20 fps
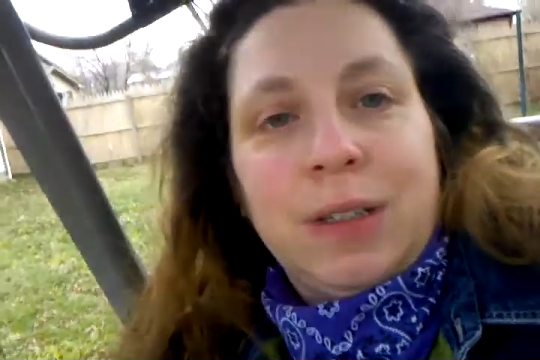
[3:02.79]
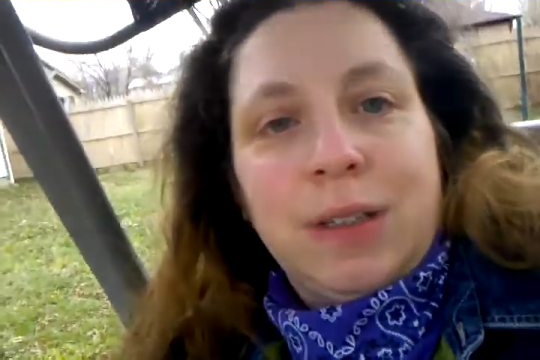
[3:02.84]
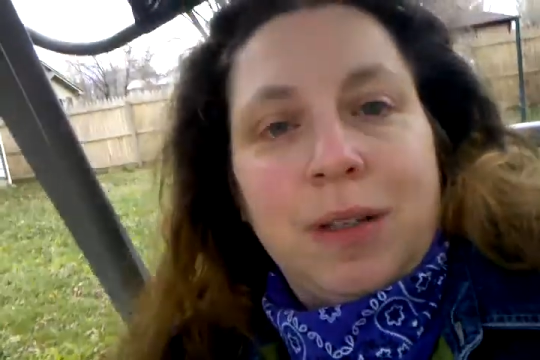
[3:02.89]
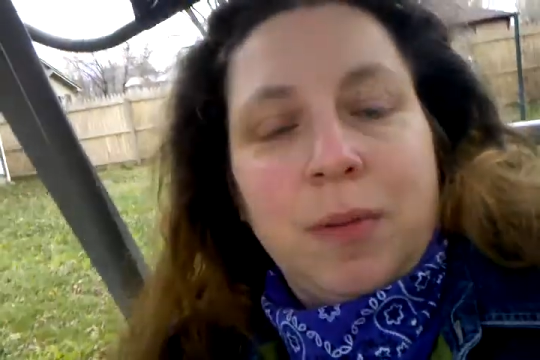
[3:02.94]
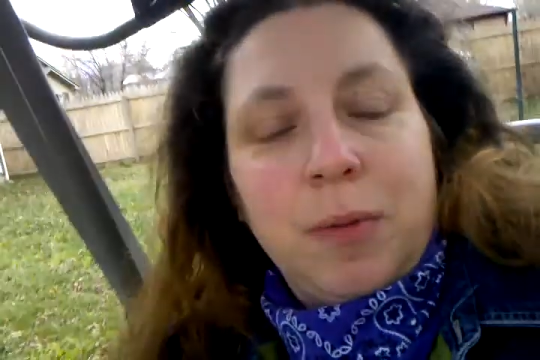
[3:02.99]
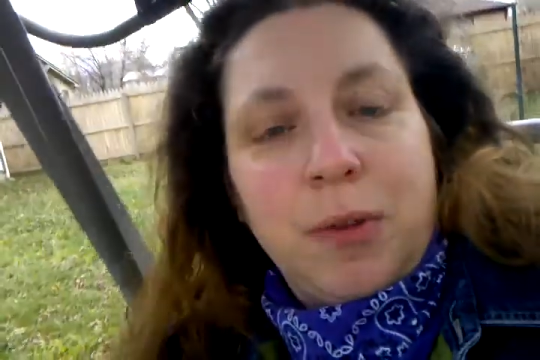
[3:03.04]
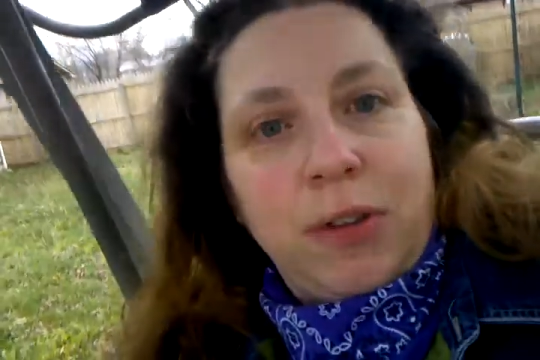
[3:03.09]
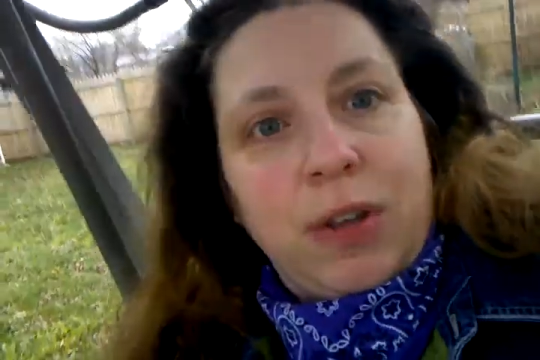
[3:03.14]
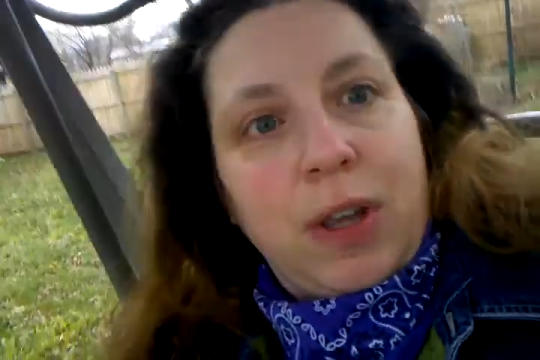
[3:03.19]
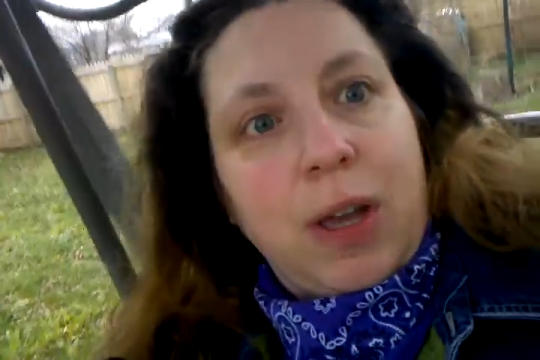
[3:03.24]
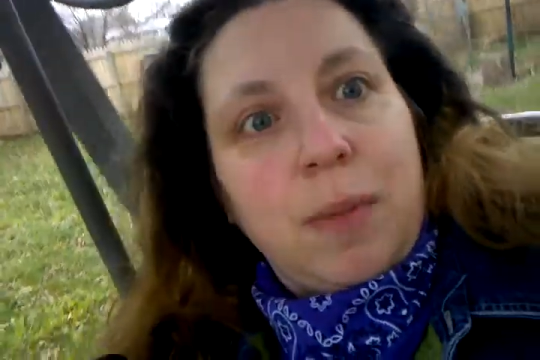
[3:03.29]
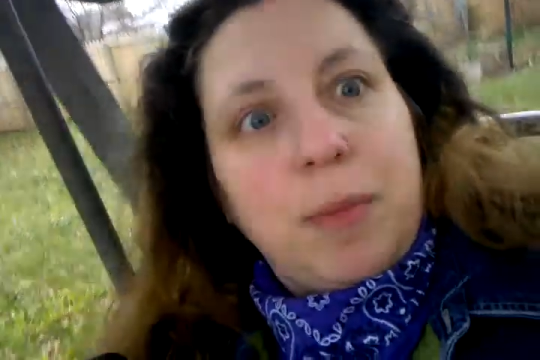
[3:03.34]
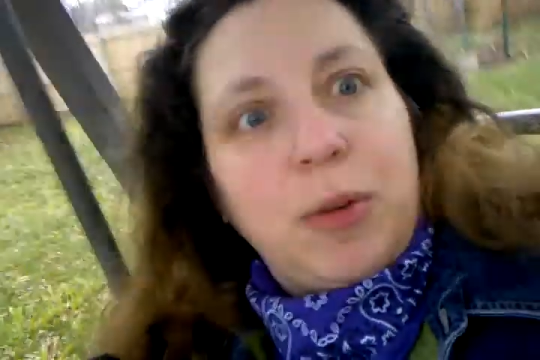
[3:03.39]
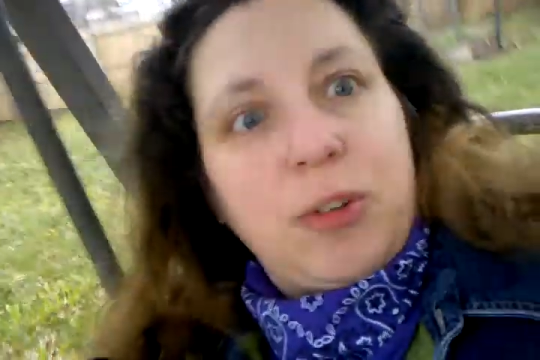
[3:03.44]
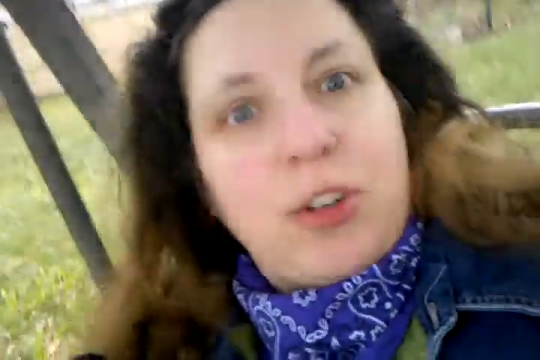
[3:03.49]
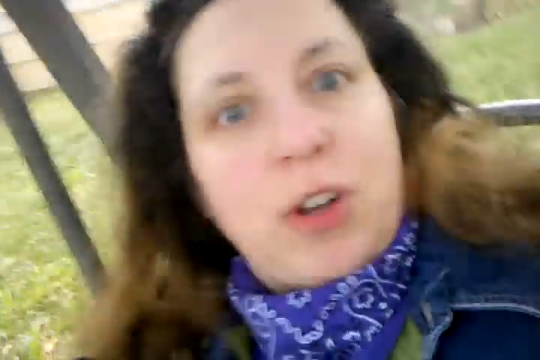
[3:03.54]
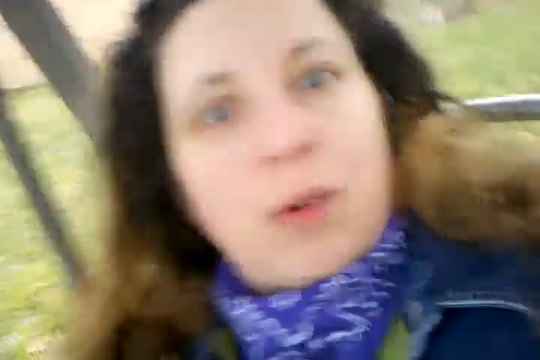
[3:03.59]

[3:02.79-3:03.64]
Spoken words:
let me see how much